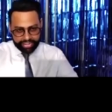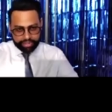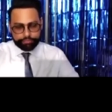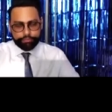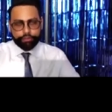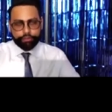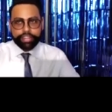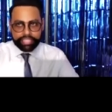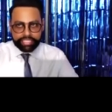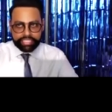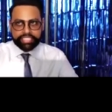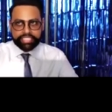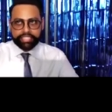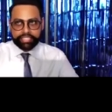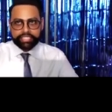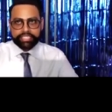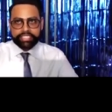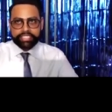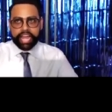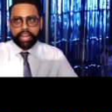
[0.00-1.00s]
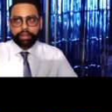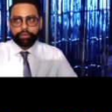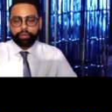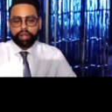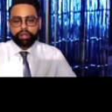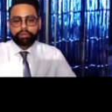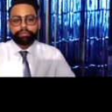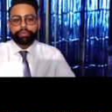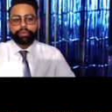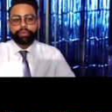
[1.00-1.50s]
for instance, at
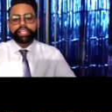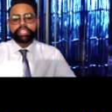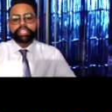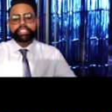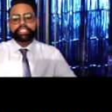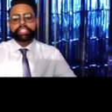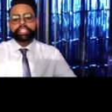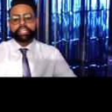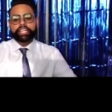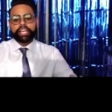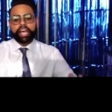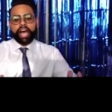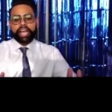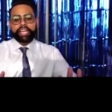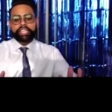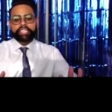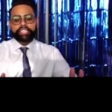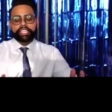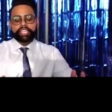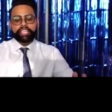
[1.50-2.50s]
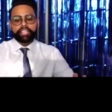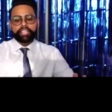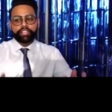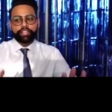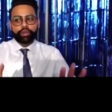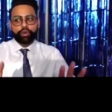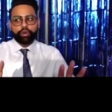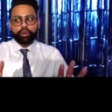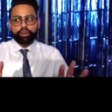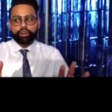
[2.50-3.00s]
one point, I think
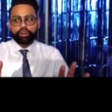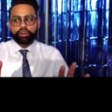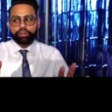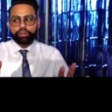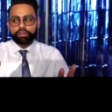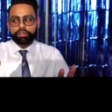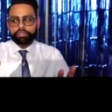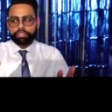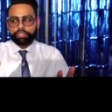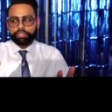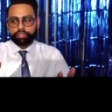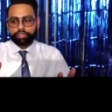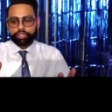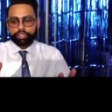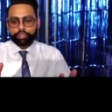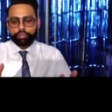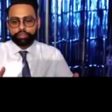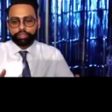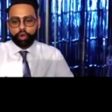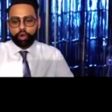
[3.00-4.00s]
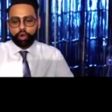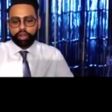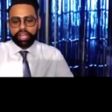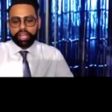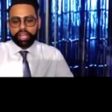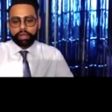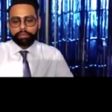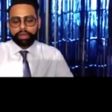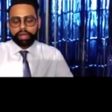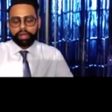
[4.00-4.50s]
you
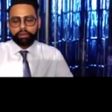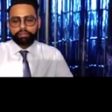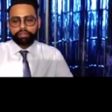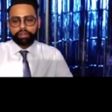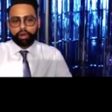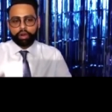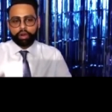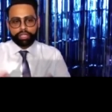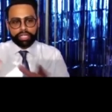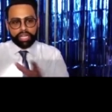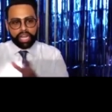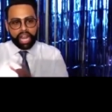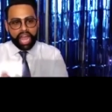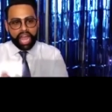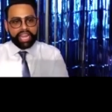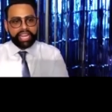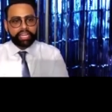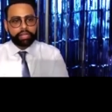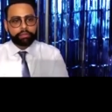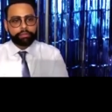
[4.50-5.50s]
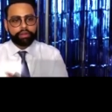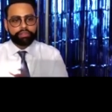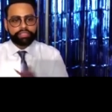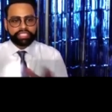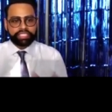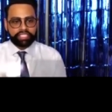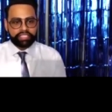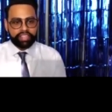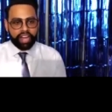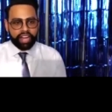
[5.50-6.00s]
talking about online about
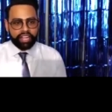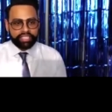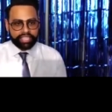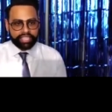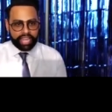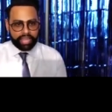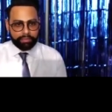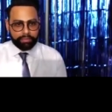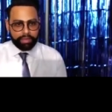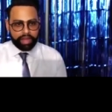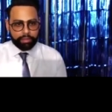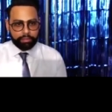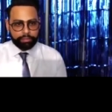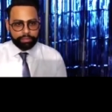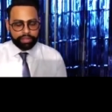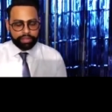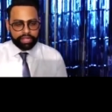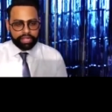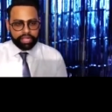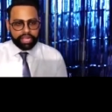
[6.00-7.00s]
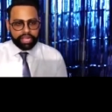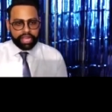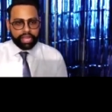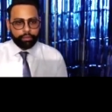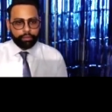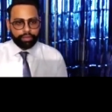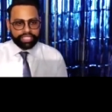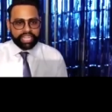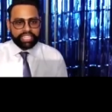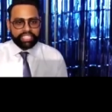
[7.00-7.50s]
Siddharth came up.
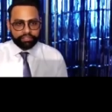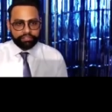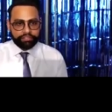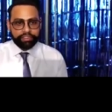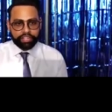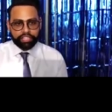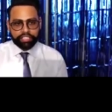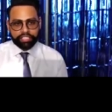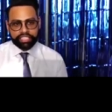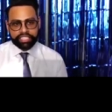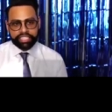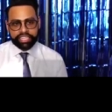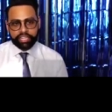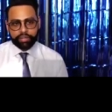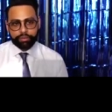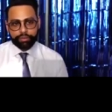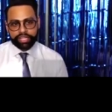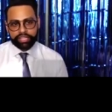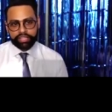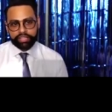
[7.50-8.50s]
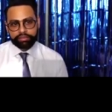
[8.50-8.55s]
Was that difficult to deal with?